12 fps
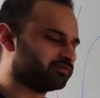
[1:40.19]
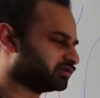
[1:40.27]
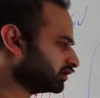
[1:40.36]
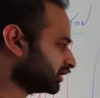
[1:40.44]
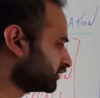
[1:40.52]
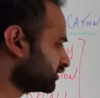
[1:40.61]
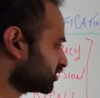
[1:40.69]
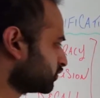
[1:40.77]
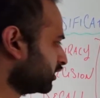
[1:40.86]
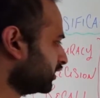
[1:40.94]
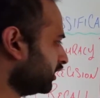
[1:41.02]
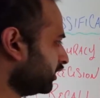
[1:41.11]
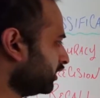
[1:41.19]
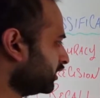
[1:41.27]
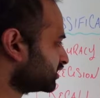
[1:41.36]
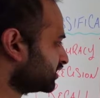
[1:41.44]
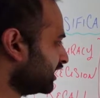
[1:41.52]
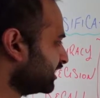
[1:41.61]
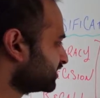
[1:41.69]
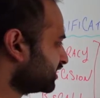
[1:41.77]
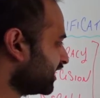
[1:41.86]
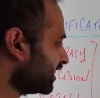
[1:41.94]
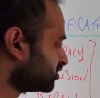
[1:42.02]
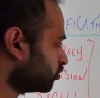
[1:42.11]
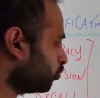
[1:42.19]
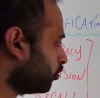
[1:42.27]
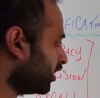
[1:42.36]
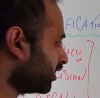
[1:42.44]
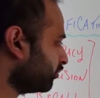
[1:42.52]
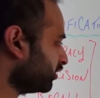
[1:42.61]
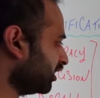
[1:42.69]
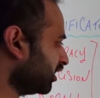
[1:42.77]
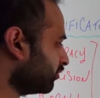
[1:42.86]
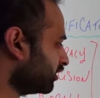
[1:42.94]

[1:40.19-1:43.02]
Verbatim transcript: If you look at this one here, it's nice that it has a 1 up here,